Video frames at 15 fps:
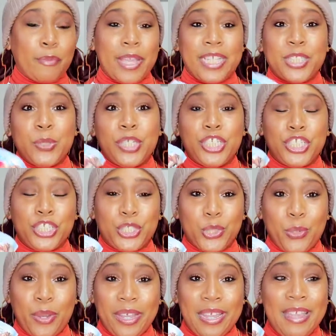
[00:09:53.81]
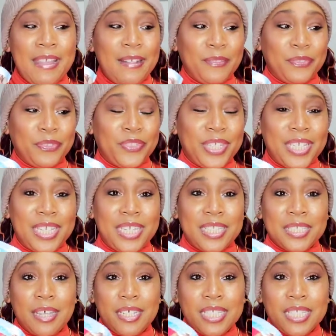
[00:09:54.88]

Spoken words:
way to enjoy these